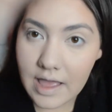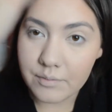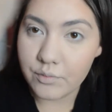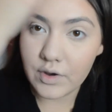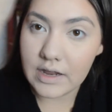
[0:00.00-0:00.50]

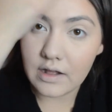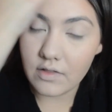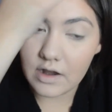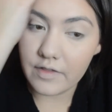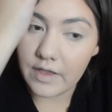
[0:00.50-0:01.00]
and bring a
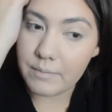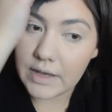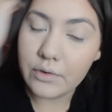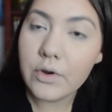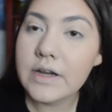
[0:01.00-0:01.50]
lot of like
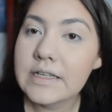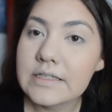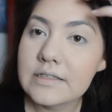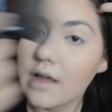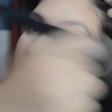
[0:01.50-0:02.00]

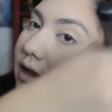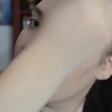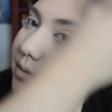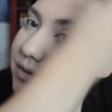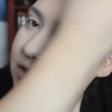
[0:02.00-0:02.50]
minorities like
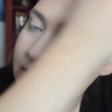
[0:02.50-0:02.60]
up to the